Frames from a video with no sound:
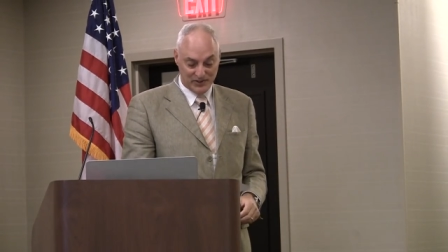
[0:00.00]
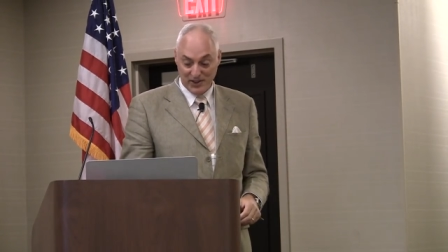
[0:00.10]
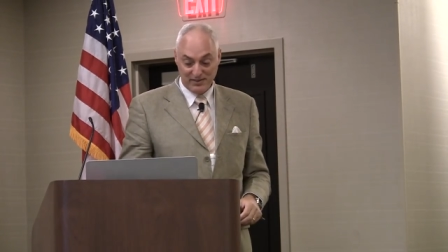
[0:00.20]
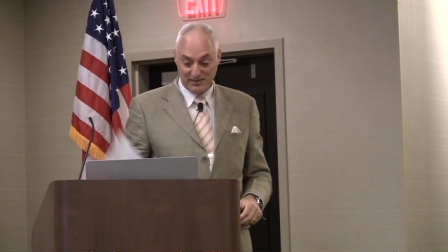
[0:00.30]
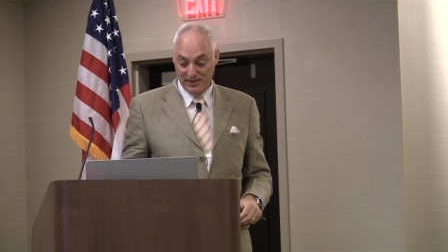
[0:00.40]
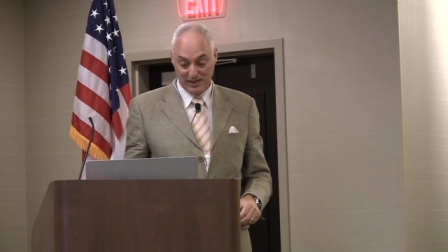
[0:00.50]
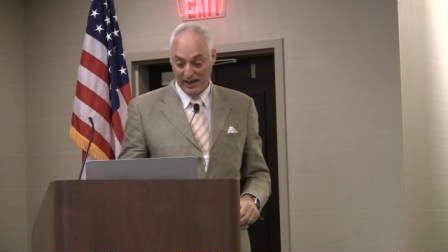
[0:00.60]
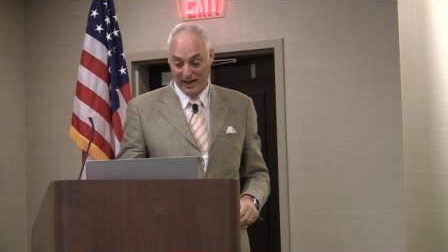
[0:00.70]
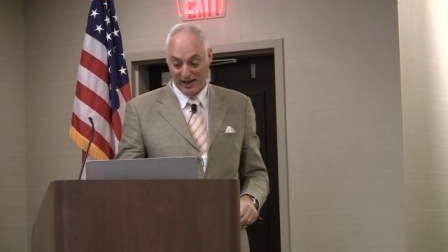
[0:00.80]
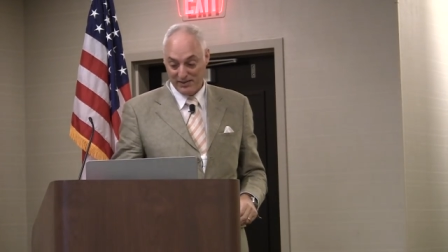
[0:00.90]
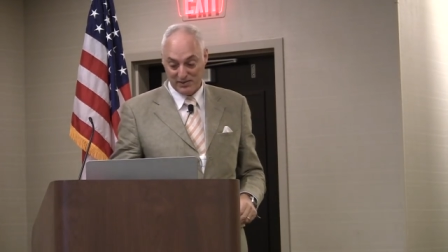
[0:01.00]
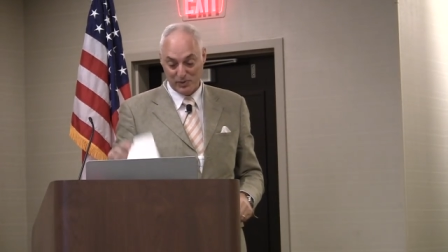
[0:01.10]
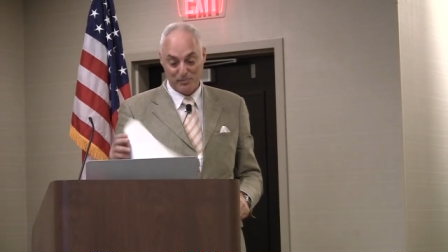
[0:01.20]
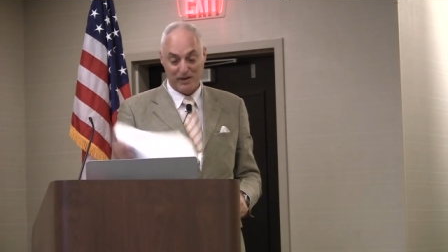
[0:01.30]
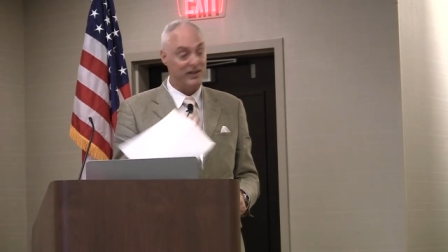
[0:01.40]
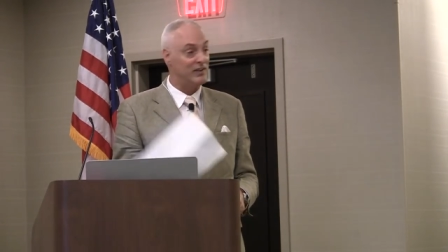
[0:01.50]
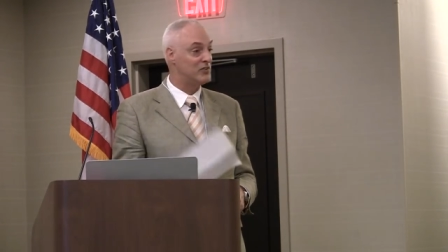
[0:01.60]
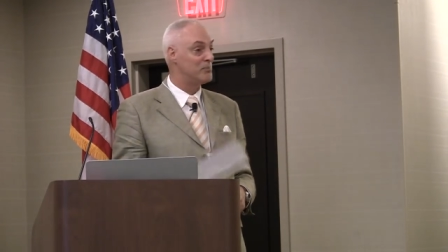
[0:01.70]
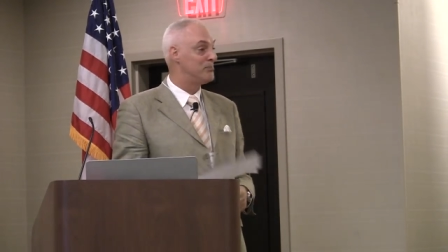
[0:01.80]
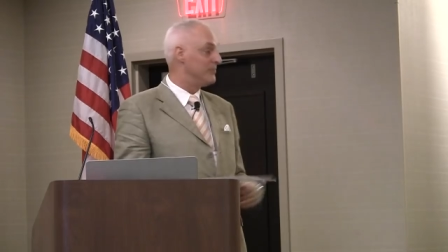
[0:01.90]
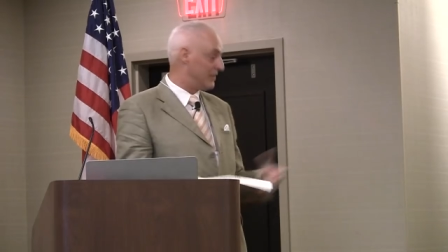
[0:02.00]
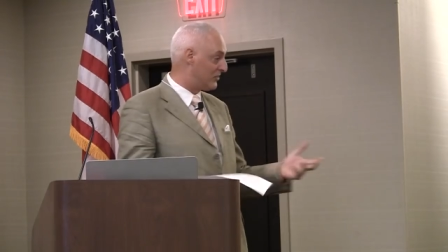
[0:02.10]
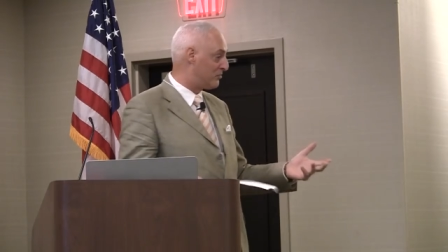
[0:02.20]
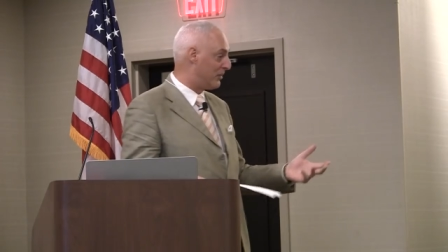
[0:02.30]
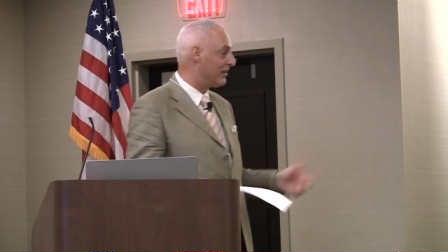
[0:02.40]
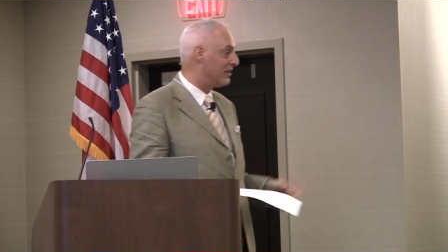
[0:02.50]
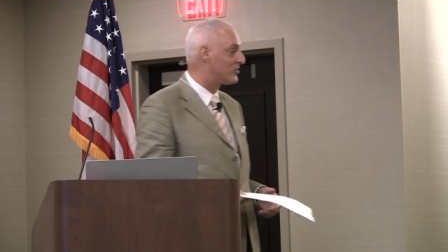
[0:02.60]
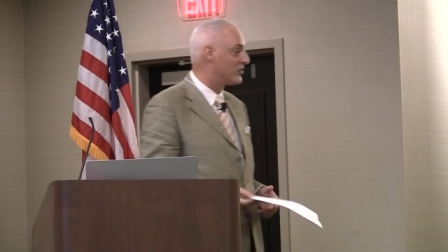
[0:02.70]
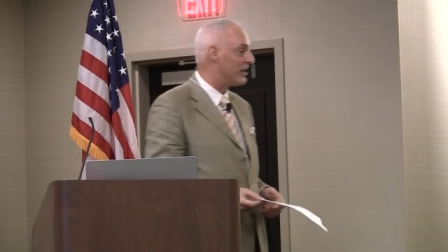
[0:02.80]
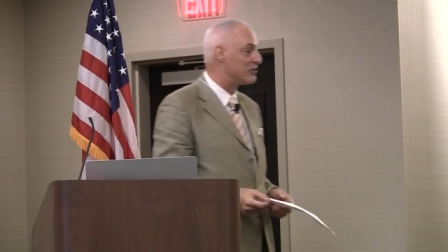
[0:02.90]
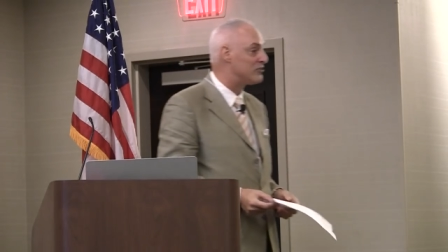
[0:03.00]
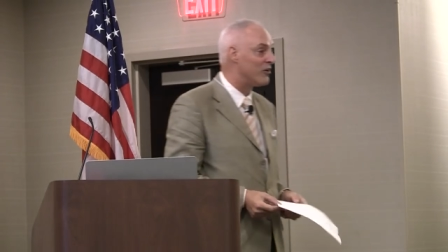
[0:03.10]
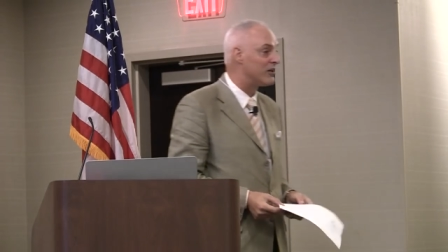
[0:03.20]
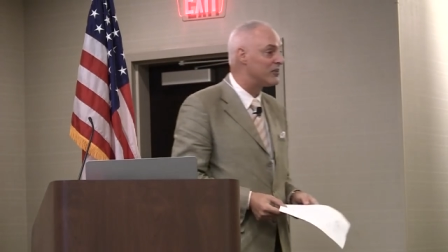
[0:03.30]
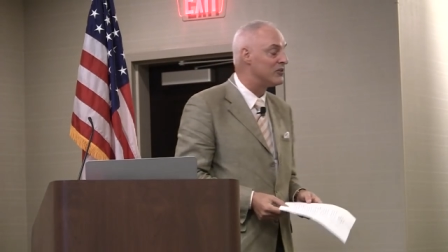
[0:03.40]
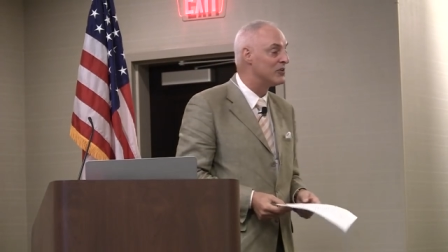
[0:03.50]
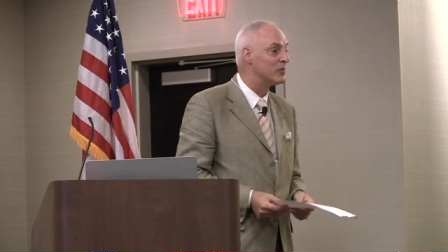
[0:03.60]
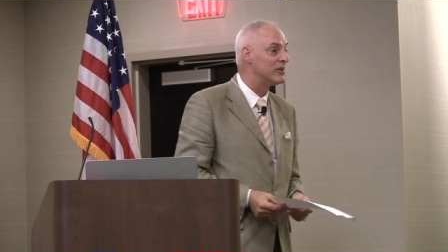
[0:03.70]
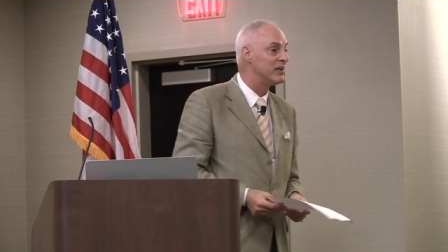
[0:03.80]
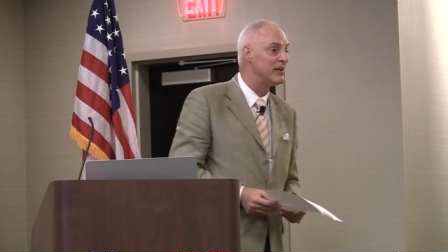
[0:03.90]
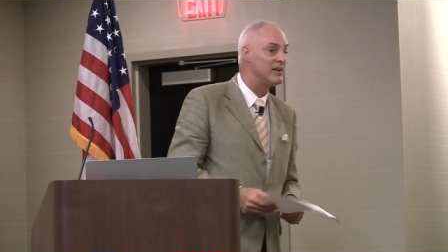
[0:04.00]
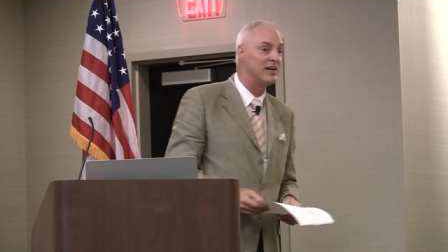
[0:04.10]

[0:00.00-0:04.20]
Just as we might ex experience greater fortitude when the